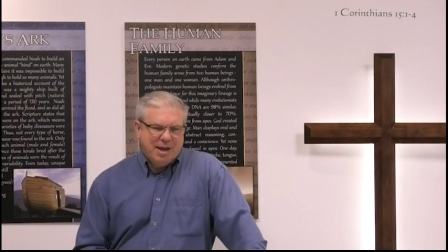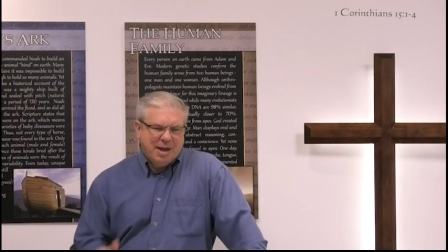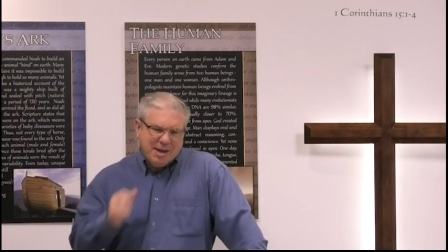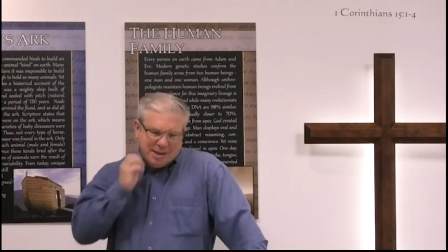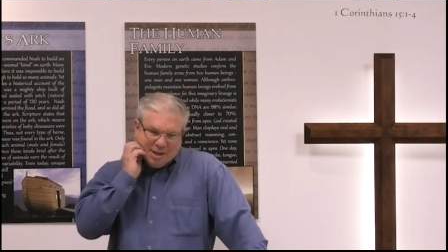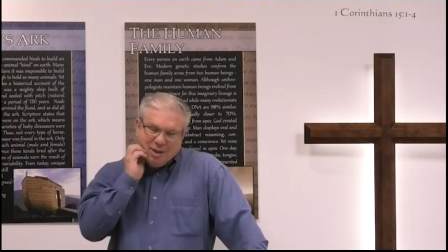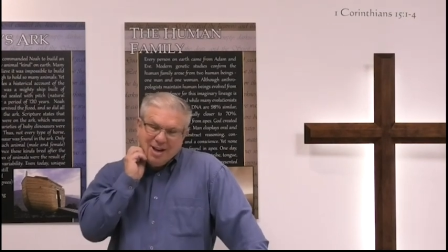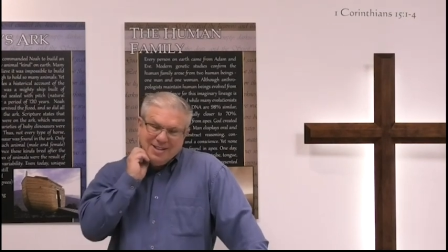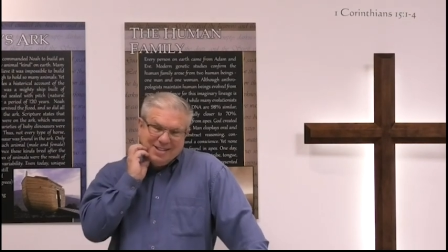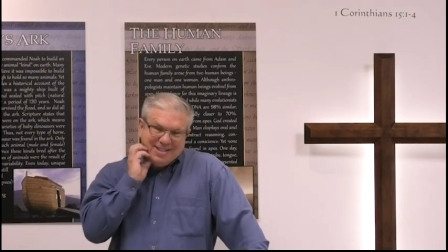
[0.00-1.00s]
And I think a
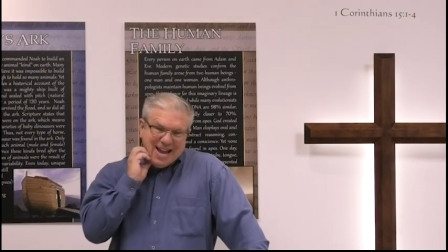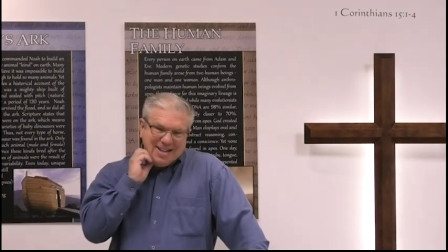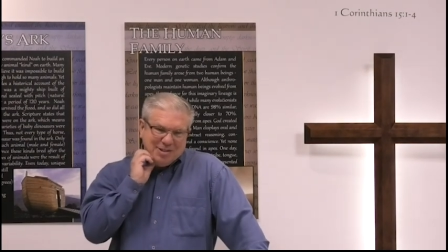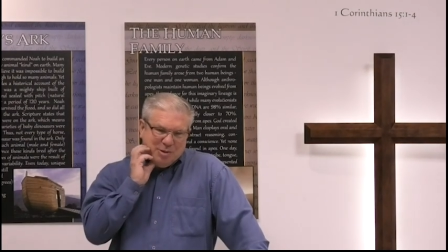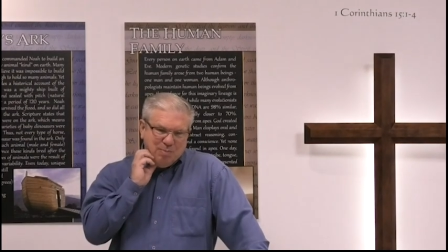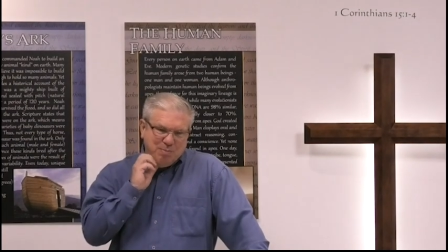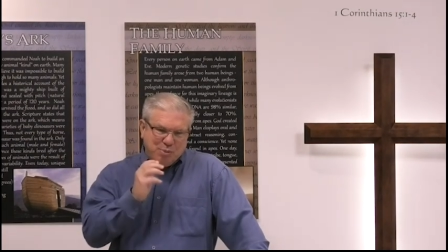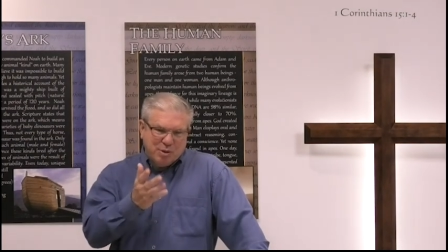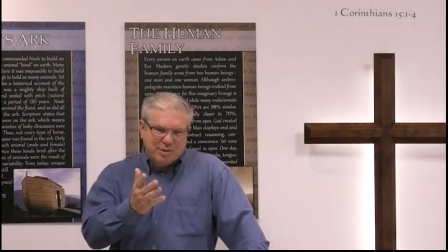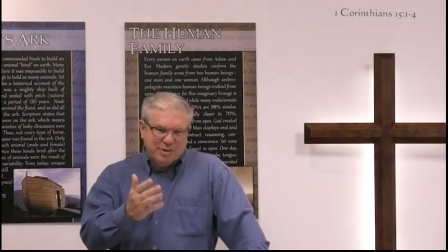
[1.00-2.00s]
lot of disaster
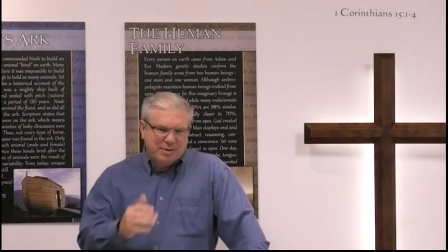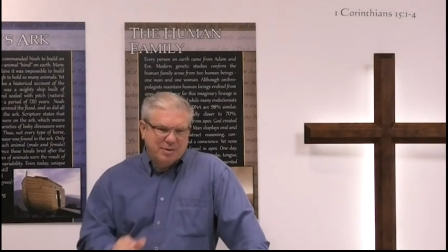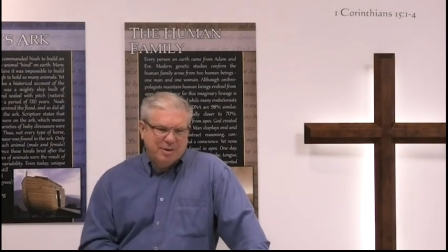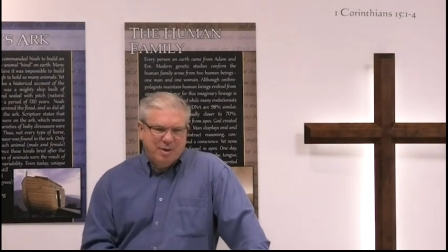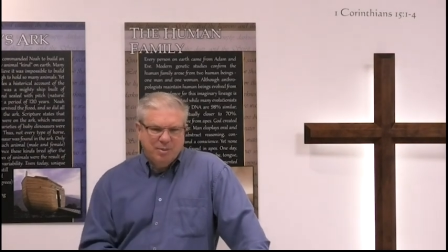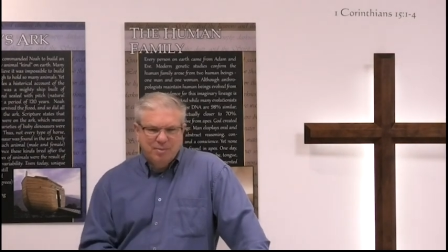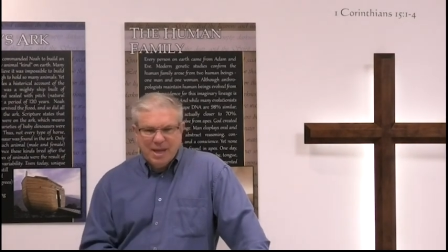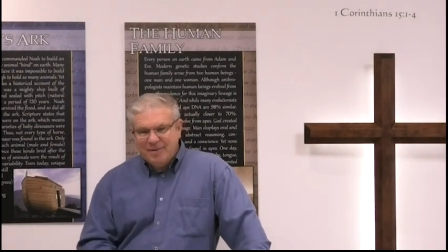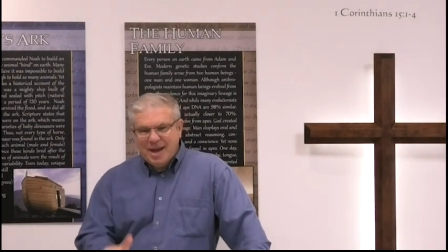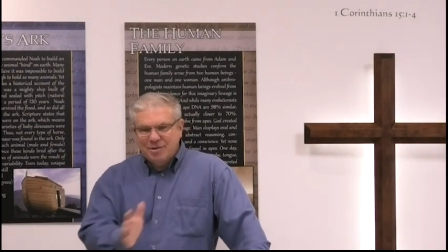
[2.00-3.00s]
books, you know,
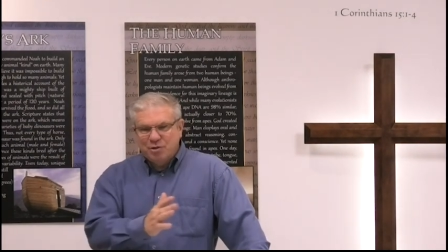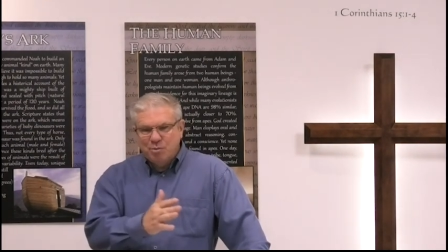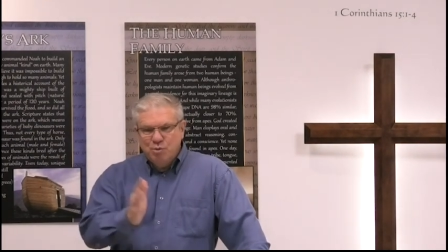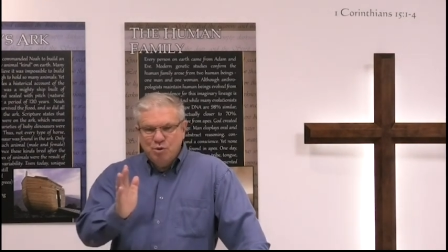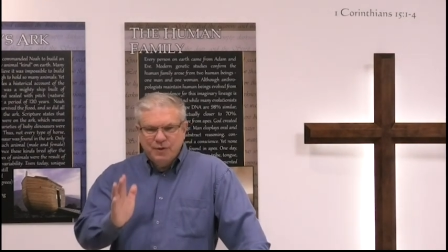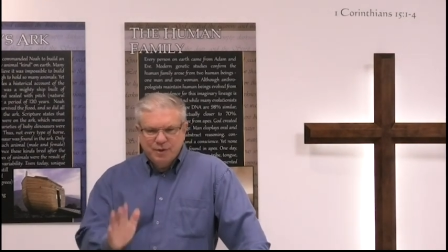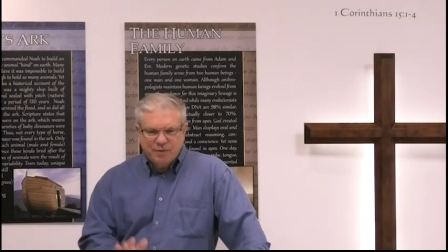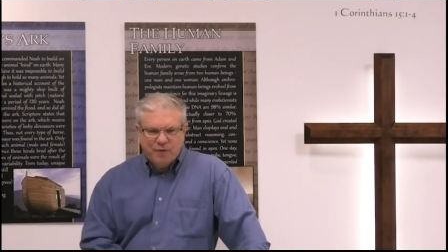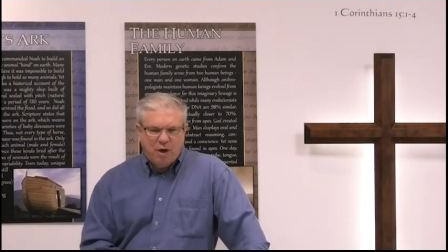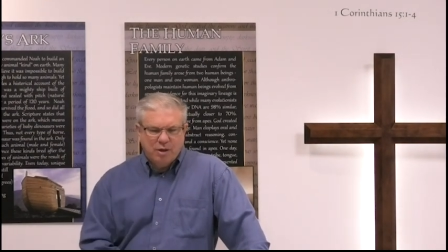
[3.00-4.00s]
disaster
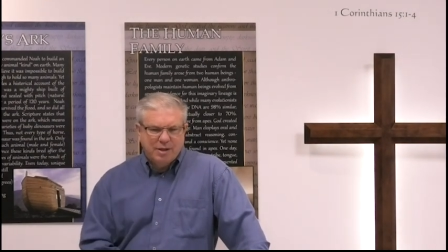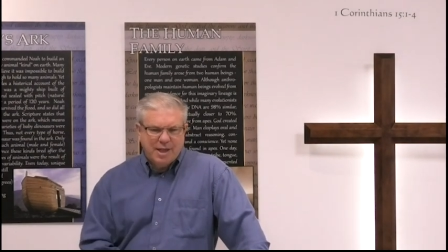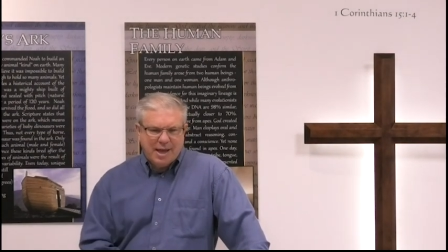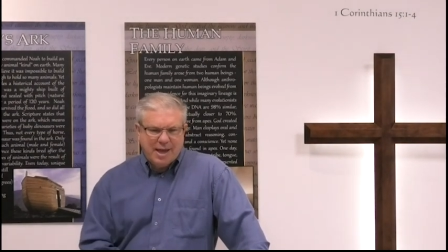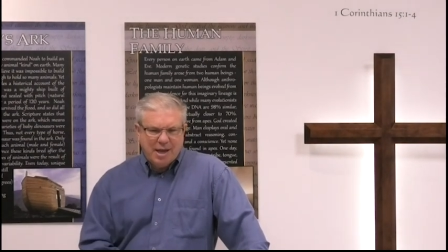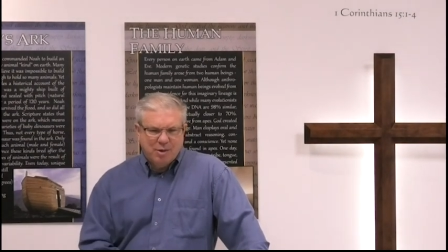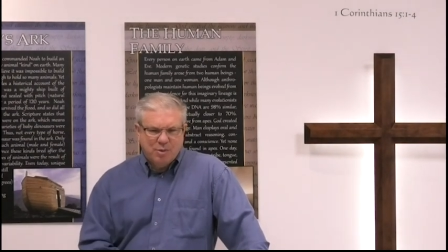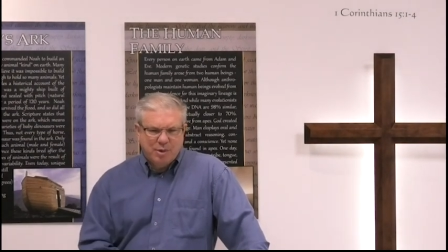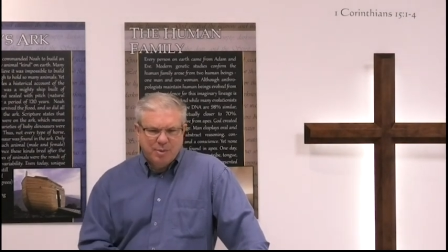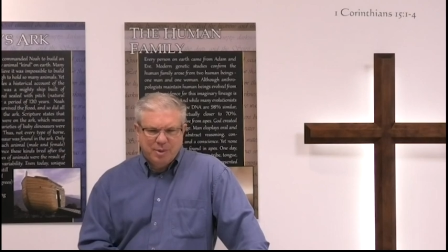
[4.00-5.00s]
movies fall into that
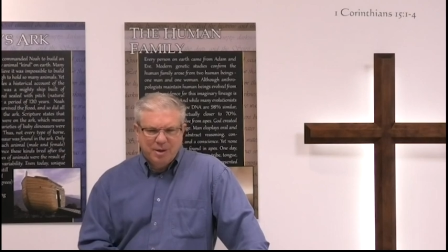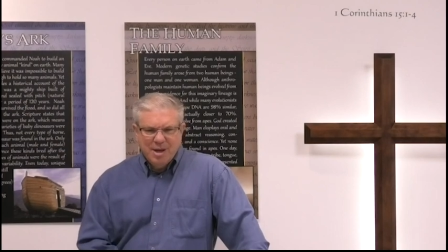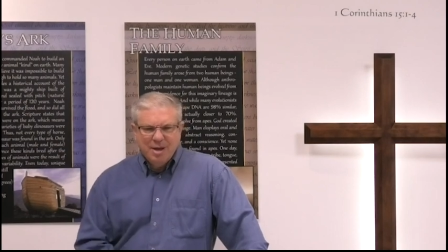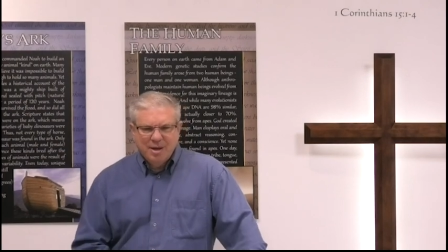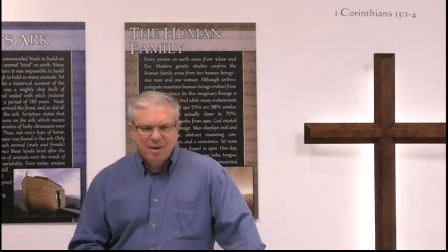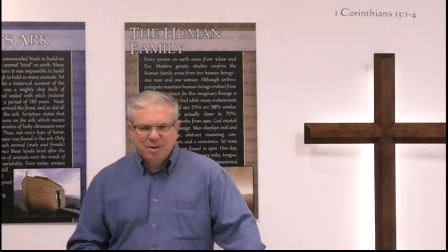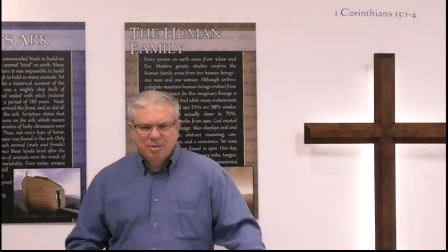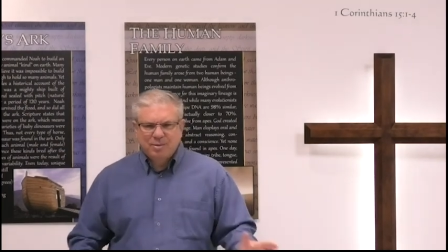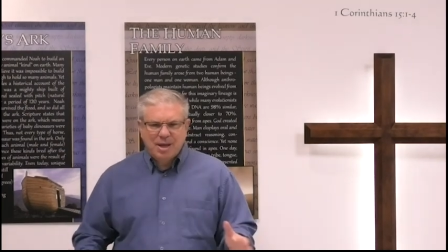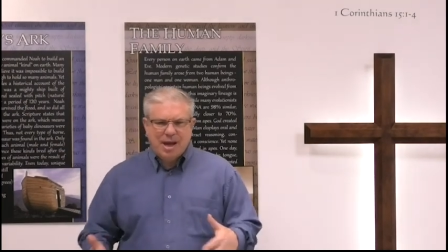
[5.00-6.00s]
category where, you
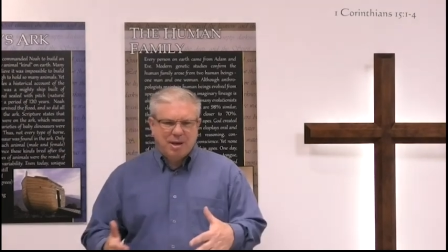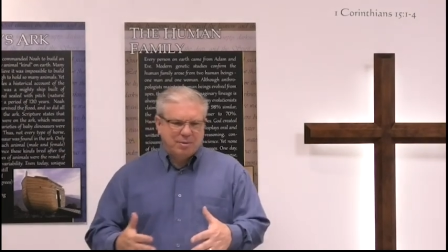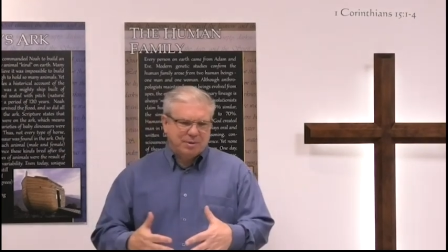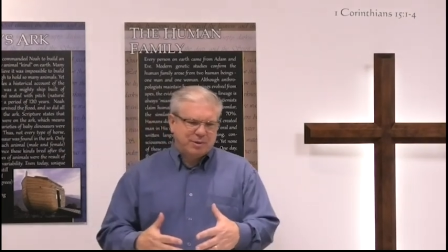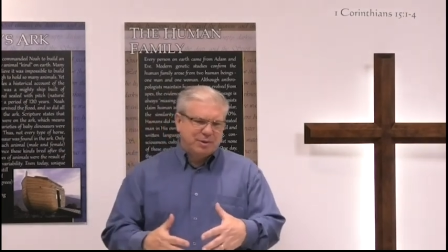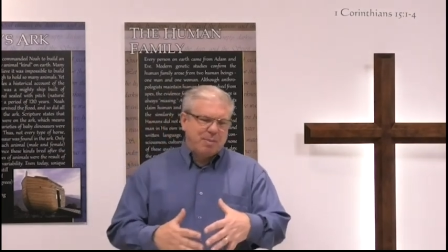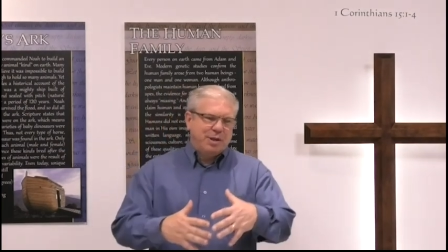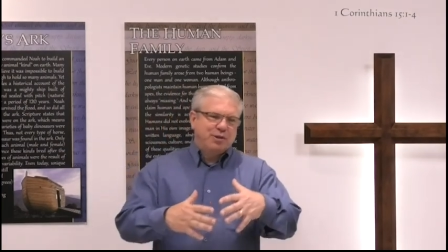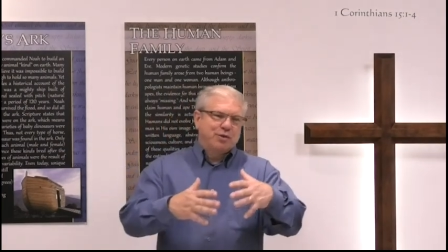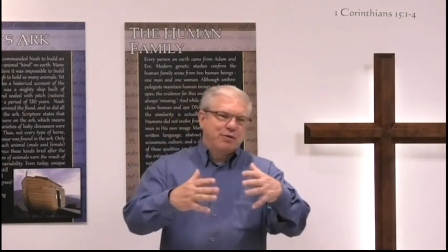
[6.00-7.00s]
know, how
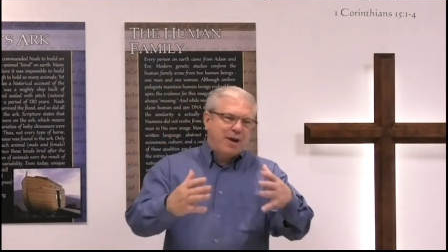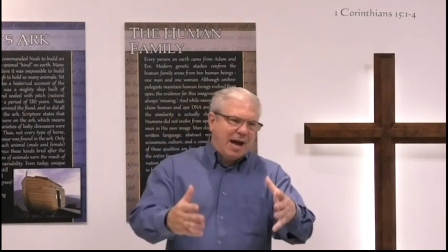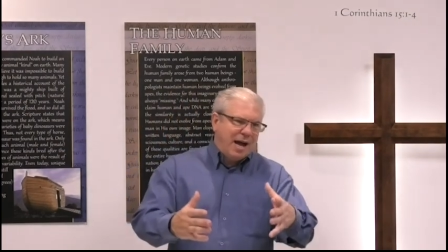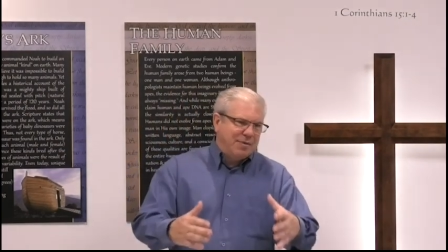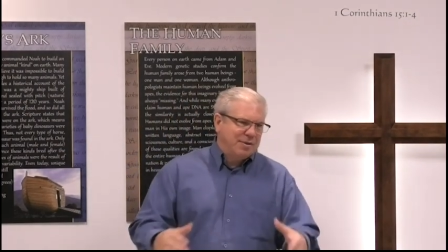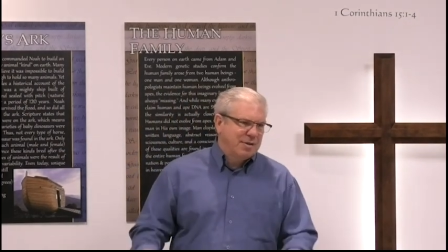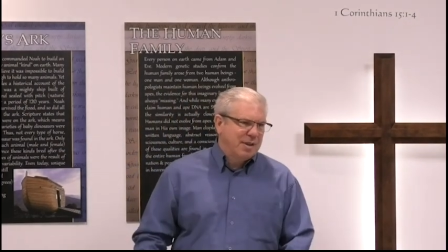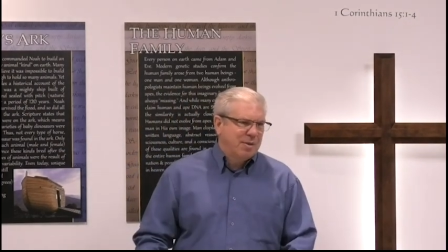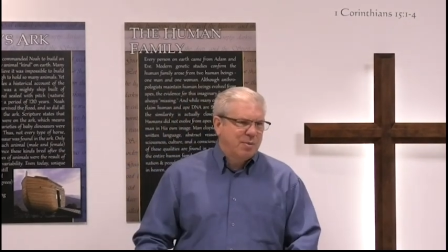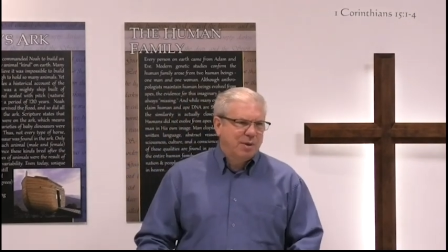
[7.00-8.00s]
somebody survives and you
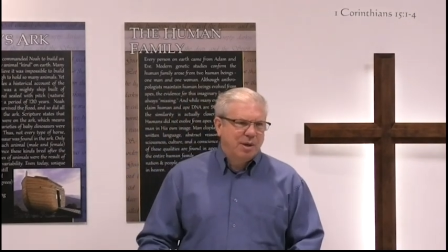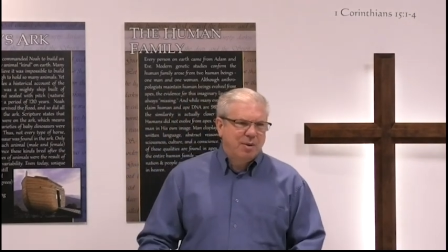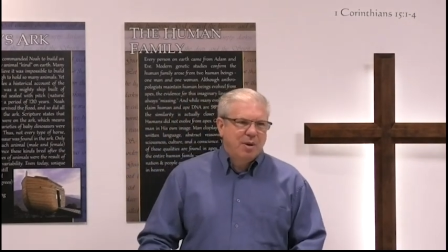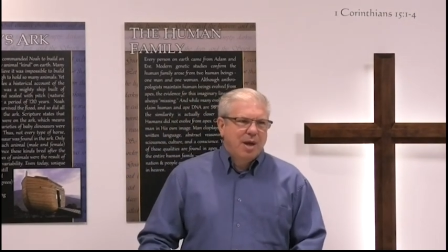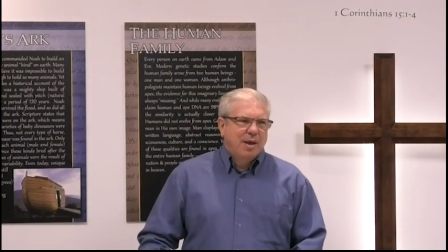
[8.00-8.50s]
think, you know,